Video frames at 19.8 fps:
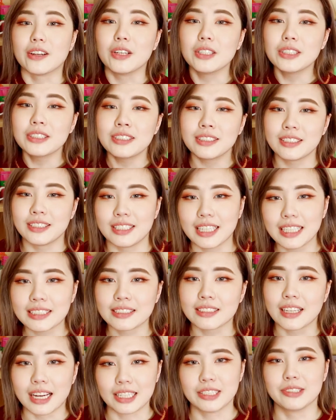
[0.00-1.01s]
on to the
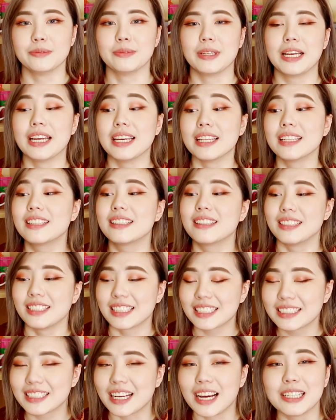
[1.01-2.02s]
next item, and the
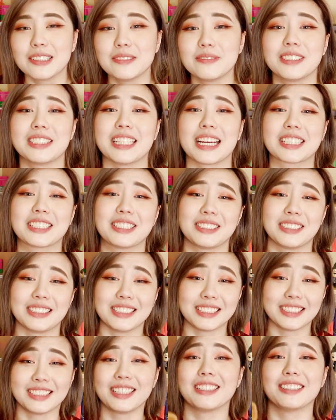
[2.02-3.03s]
next item is actually
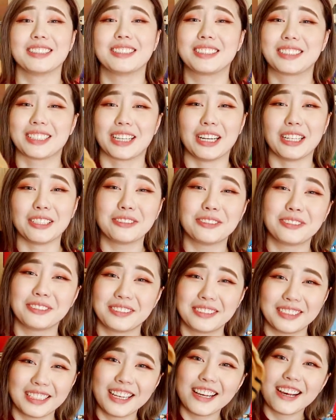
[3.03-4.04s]
another scarf.
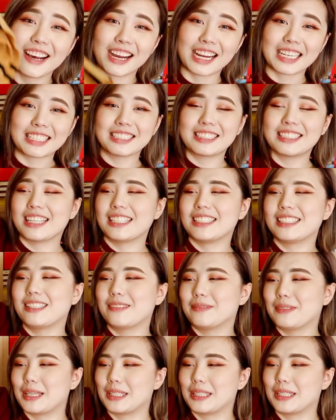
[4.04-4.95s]
I just ended up